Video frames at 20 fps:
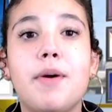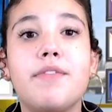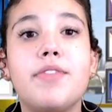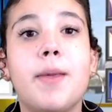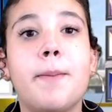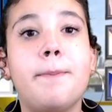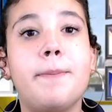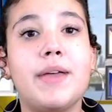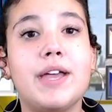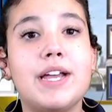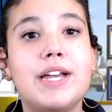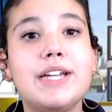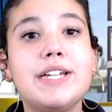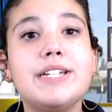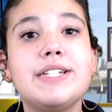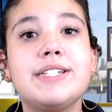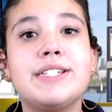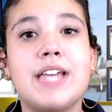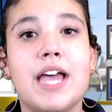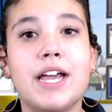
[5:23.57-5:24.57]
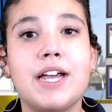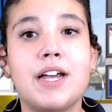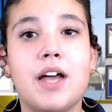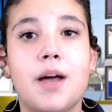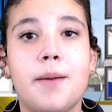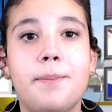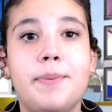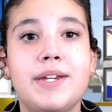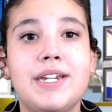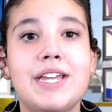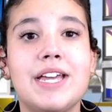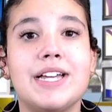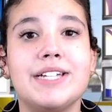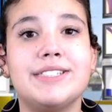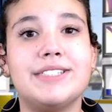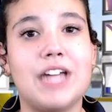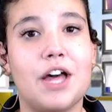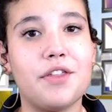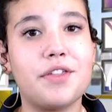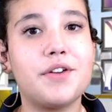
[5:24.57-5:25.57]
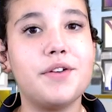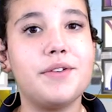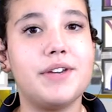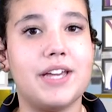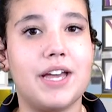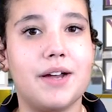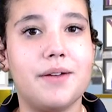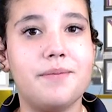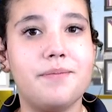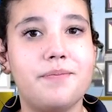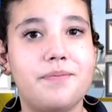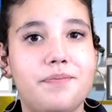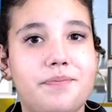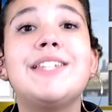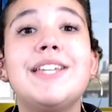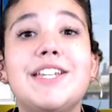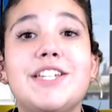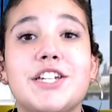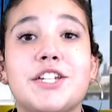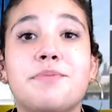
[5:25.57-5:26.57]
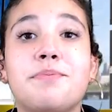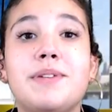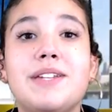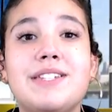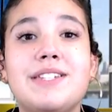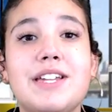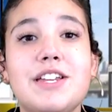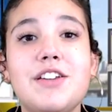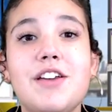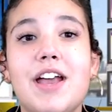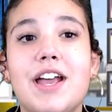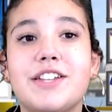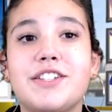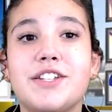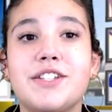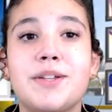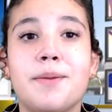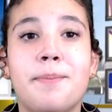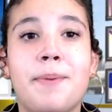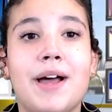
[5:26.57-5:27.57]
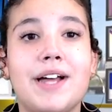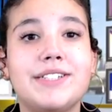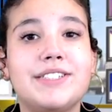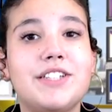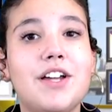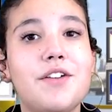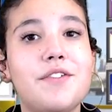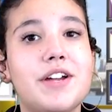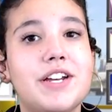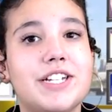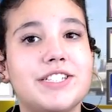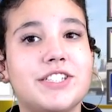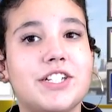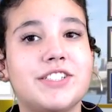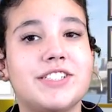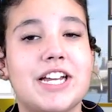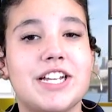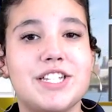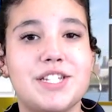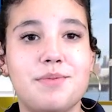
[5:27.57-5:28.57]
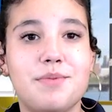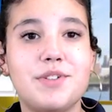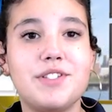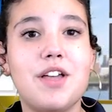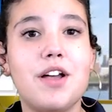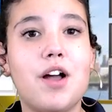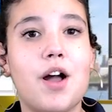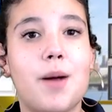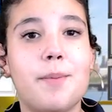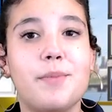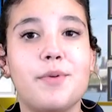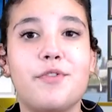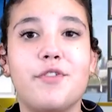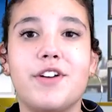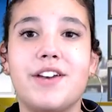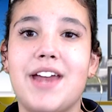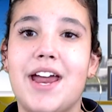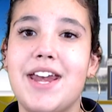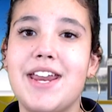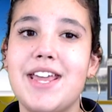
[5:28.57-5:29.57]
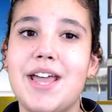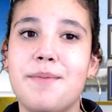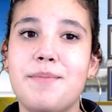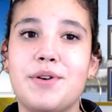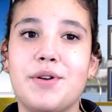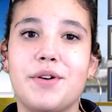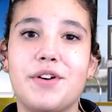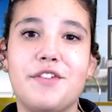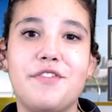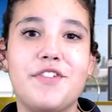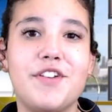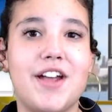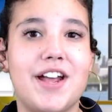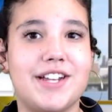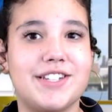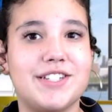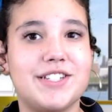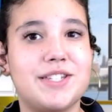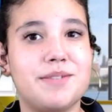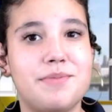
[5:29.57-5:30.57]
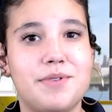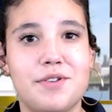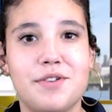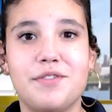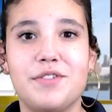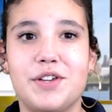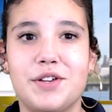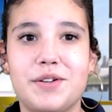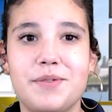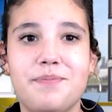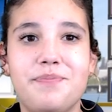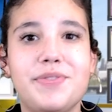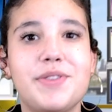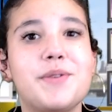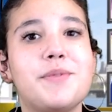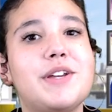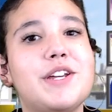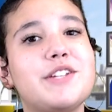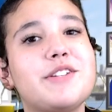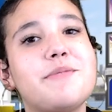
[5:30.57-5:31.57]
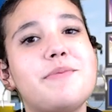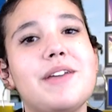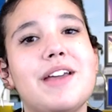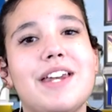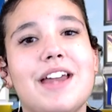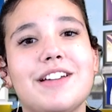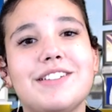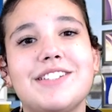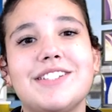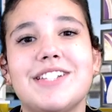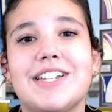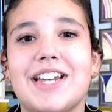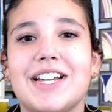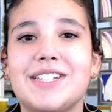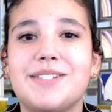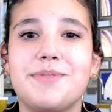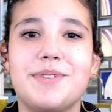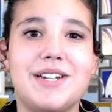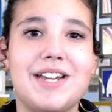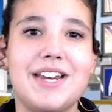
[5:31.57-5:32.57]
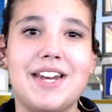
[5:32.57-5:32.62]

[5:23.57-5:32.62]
of the biggest tech company in South Korea? Teachers, please send your answers to Pines.renaissance@gmail.com before 9 a.m. in order for your answer to be reviewed. Winners will be announced on the next morning